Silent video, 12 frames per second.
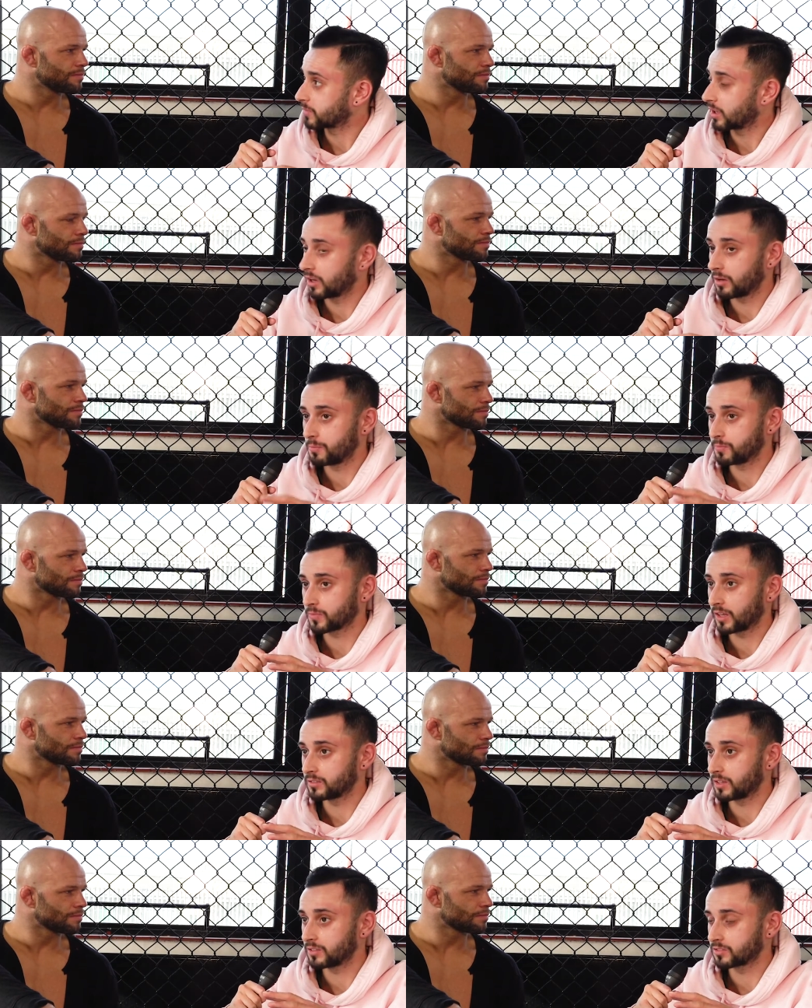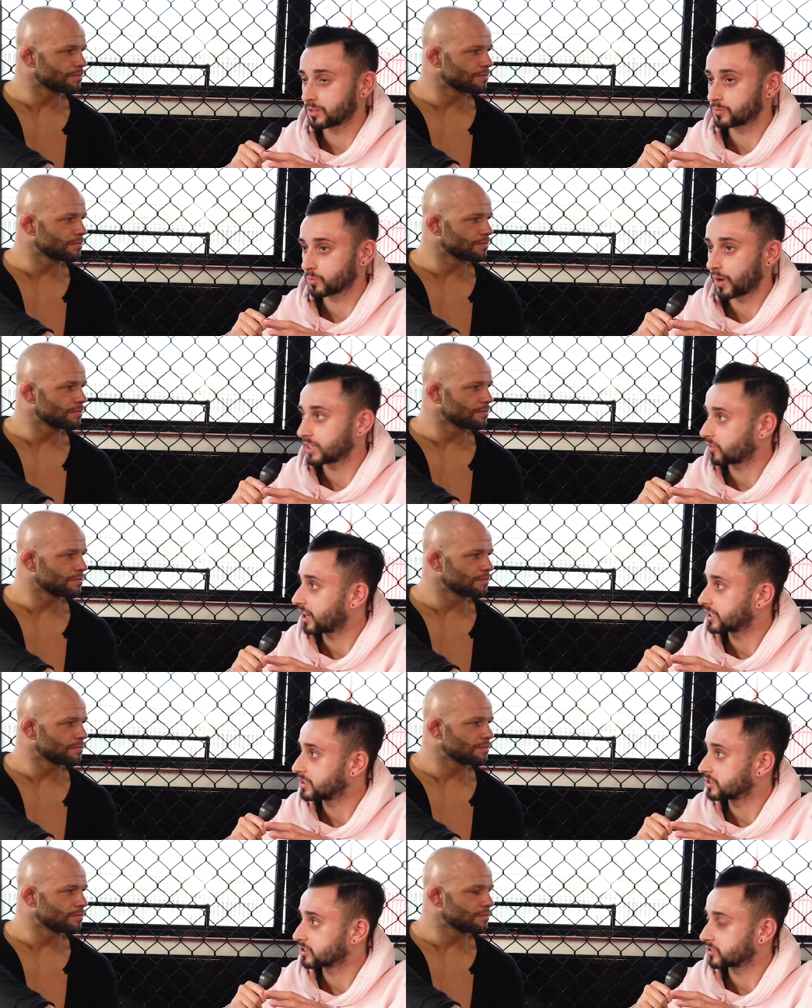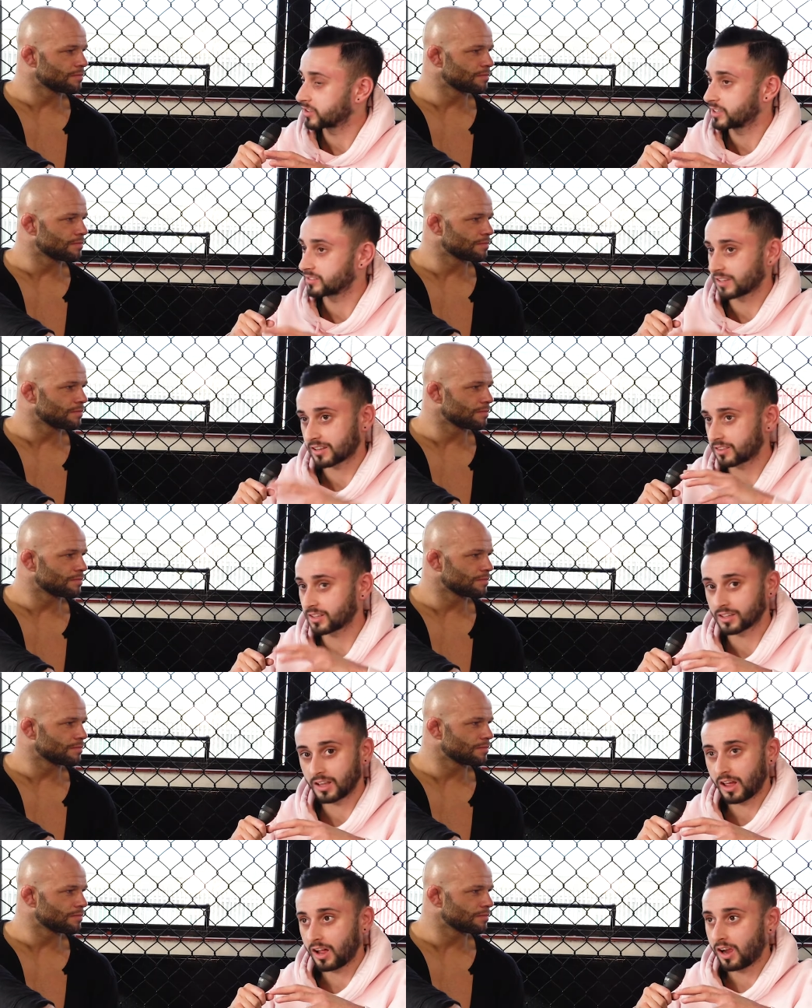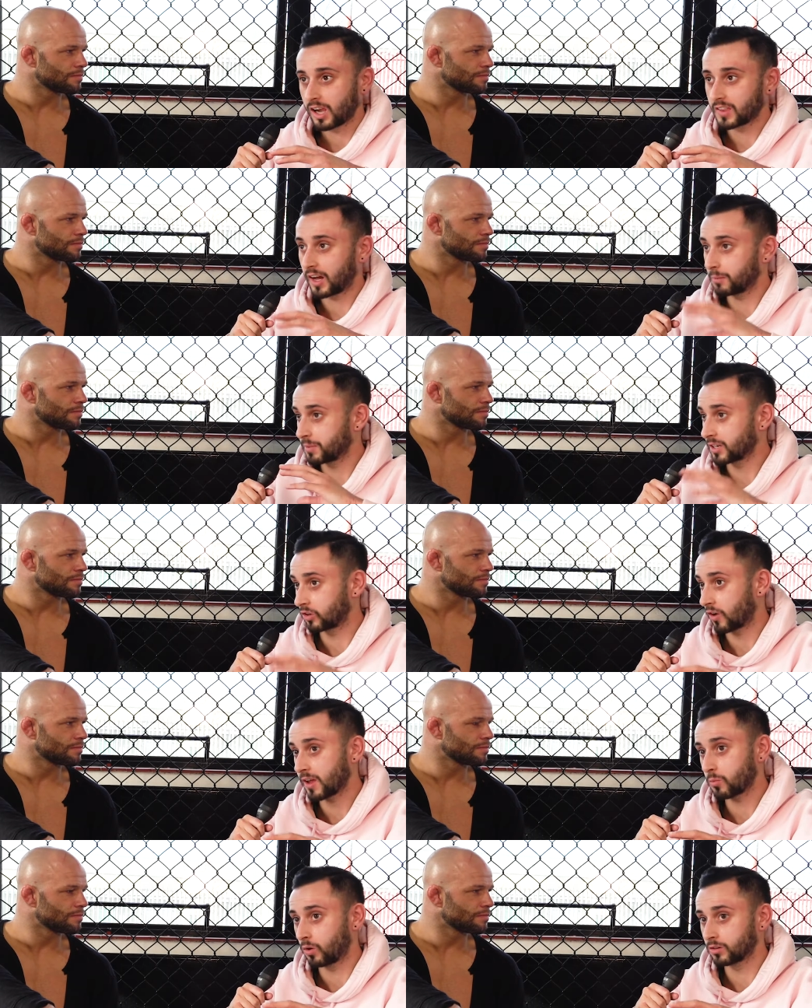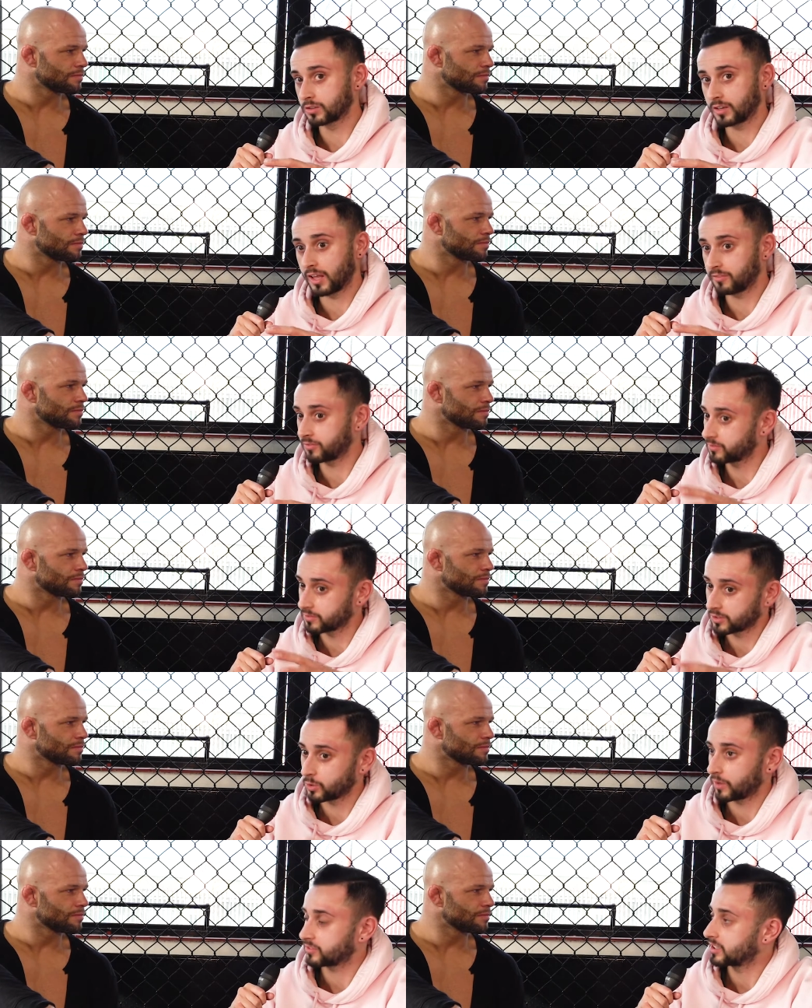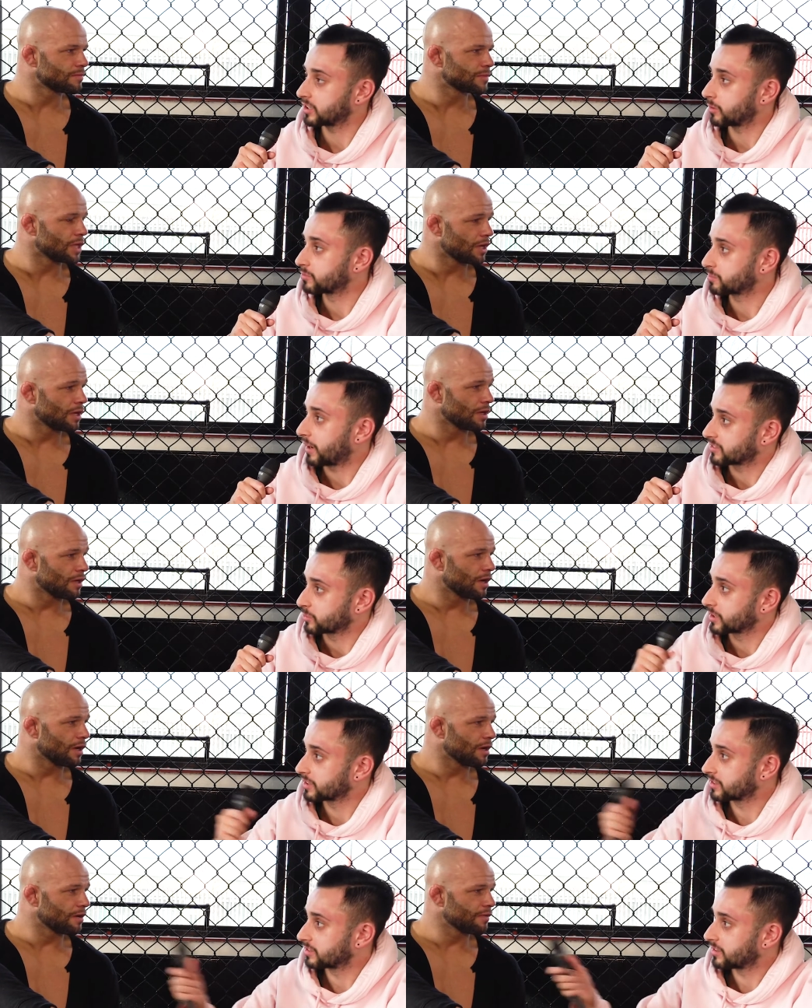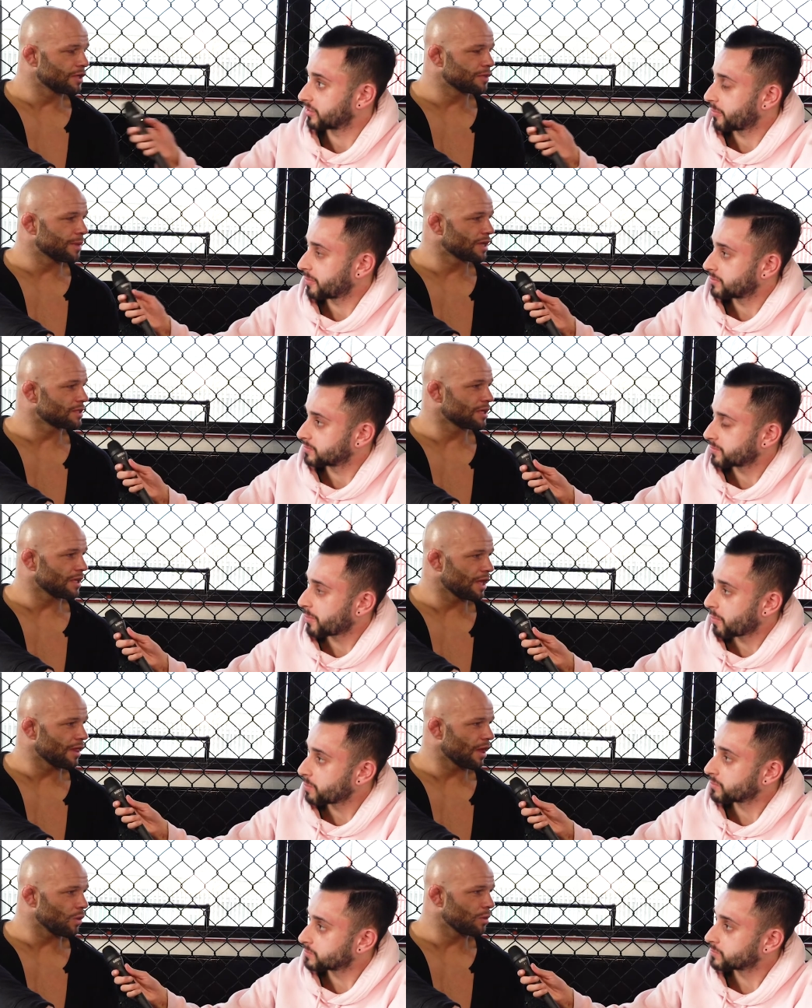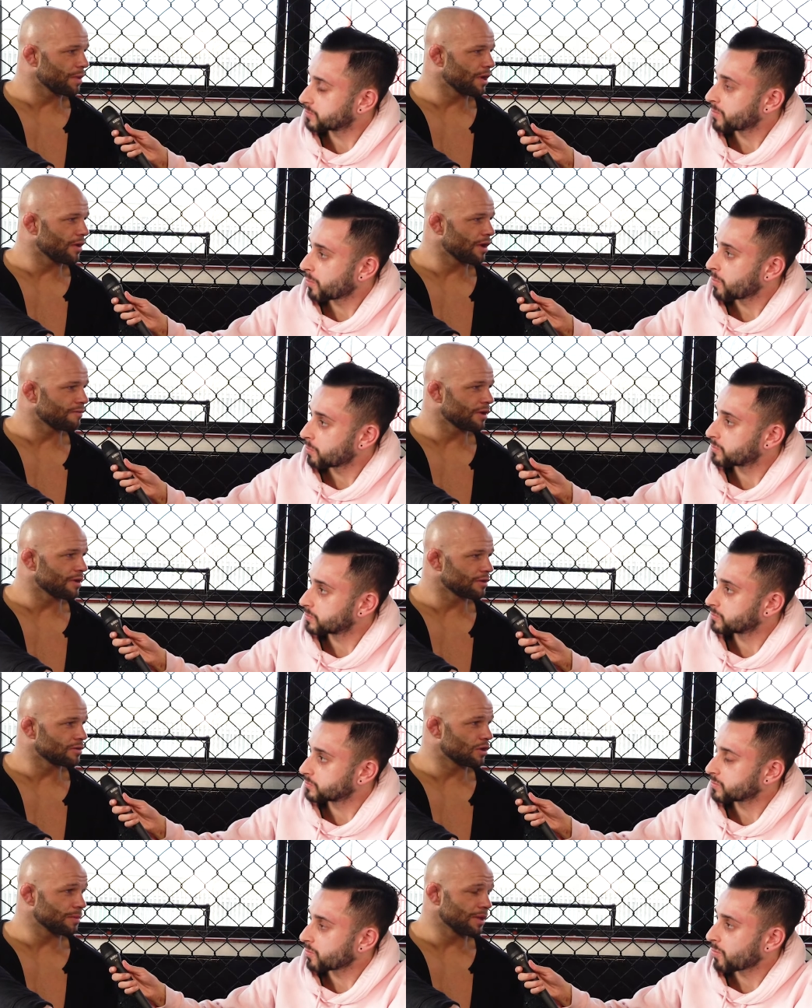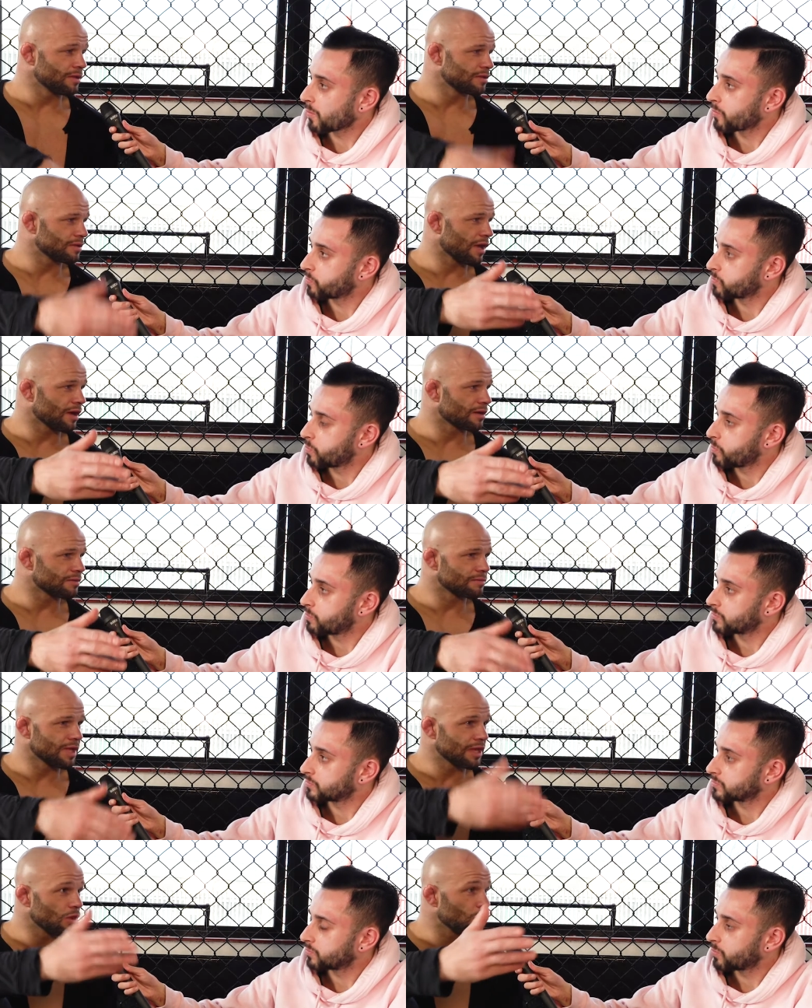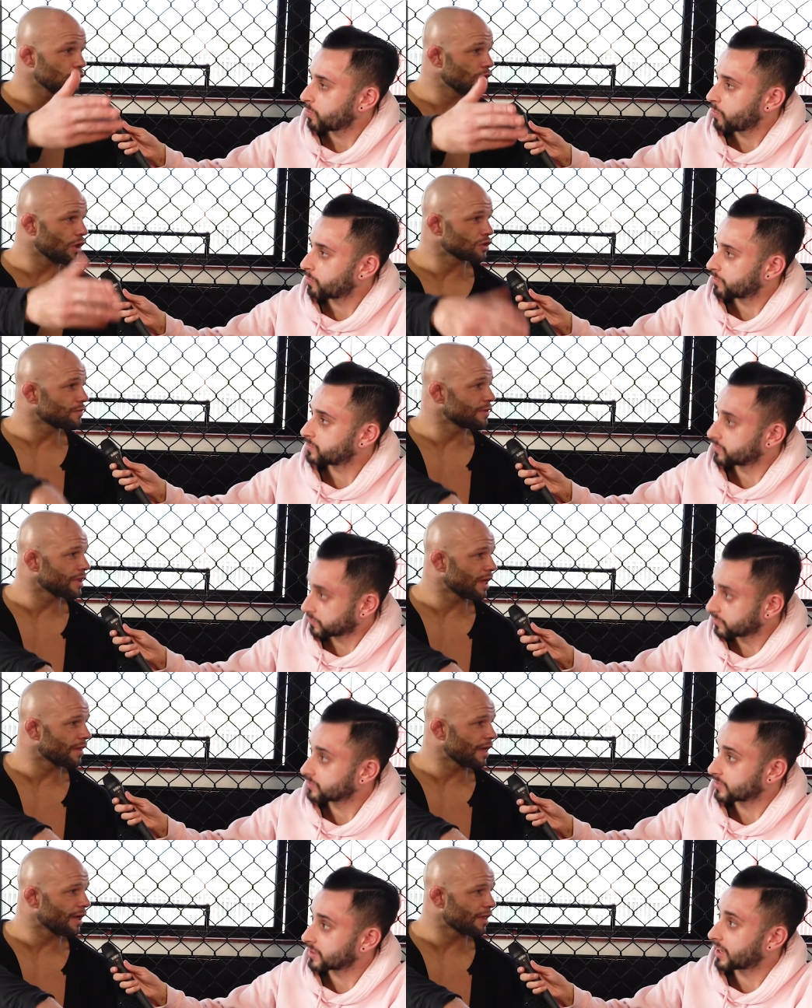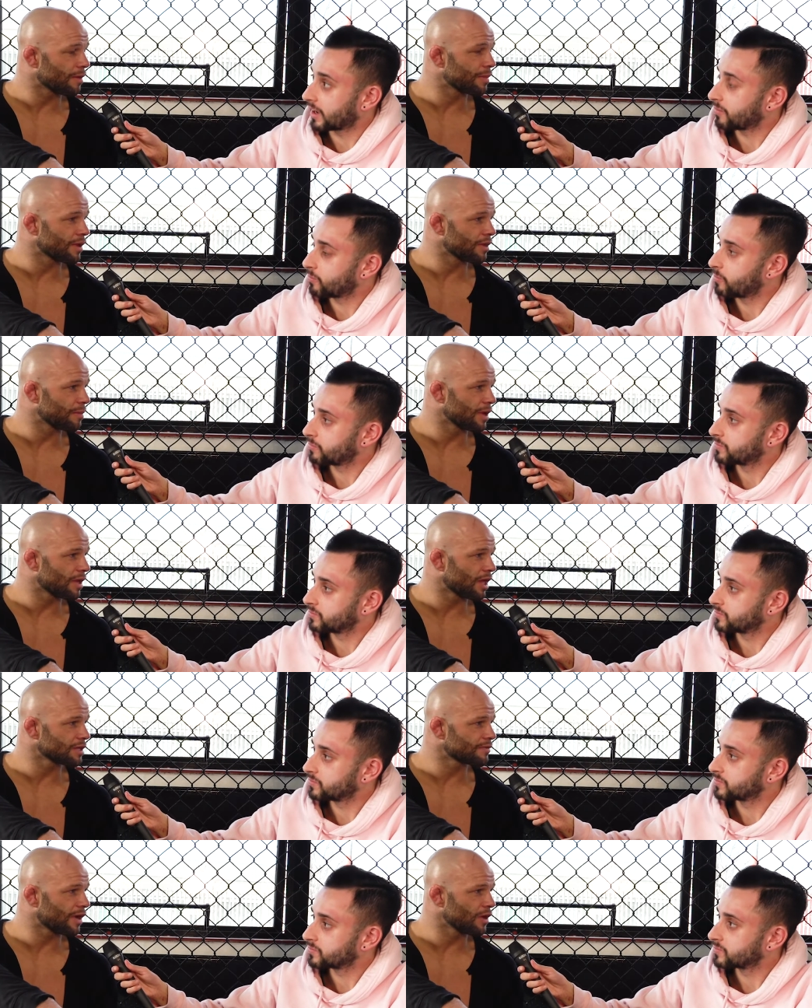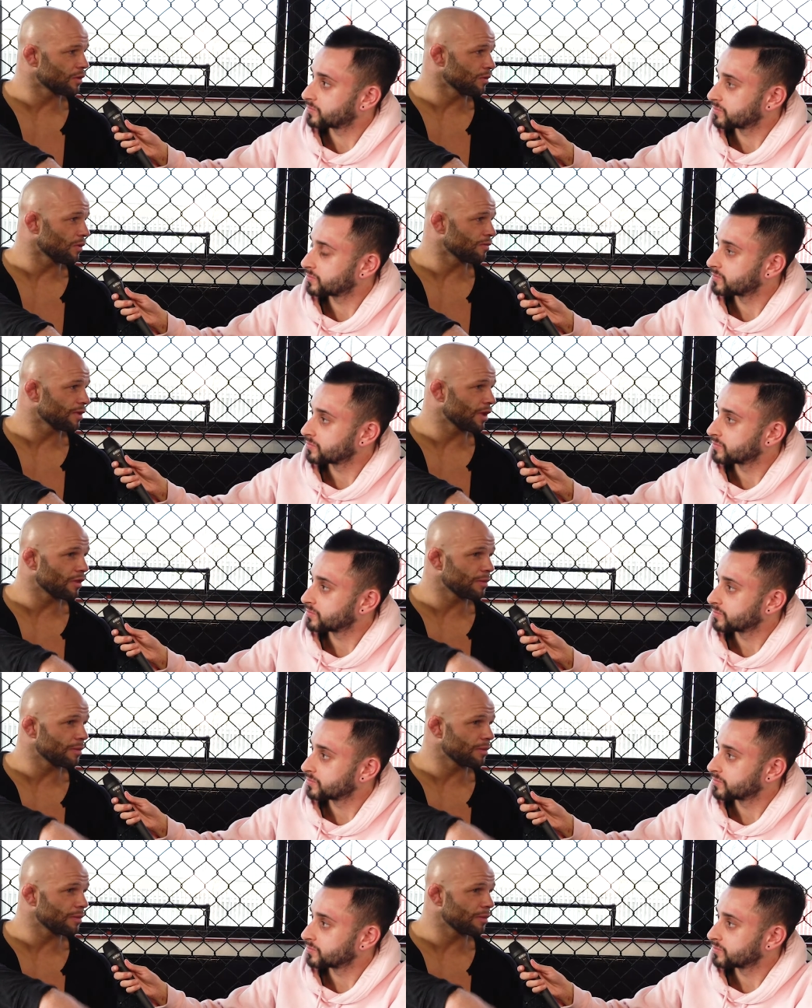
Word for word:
Speaker 1: um, in, in terms of where you're at in your careers, and I think that'd be a great one if the U F C comes back to
Speaker 2: England. I think domestically, yeah, that would be a great fight. Do you know what I mean? It's like in London or something like that. Yeah. That'd be that'd be a class fight, or hopefully on